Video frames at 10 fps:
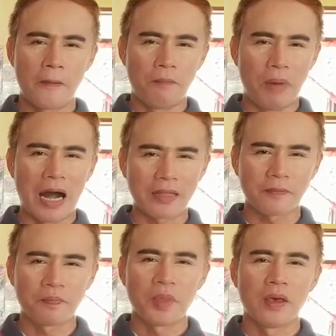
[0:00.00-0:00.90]
But
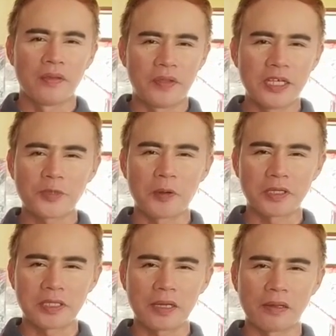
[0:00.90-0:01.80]
these
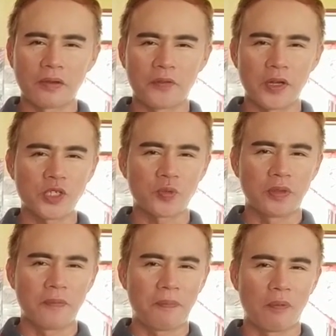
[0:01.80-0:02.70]
particular verbs
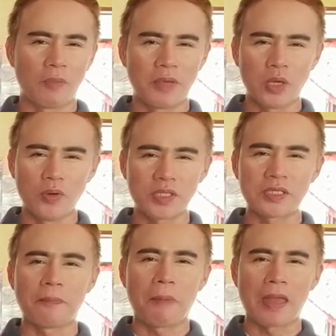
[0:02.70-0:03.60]
will be used
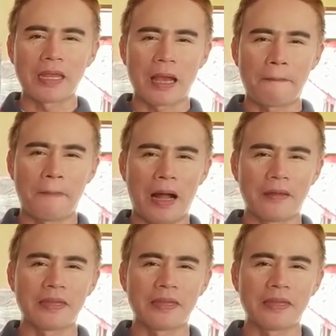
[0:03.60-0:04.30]
depending upon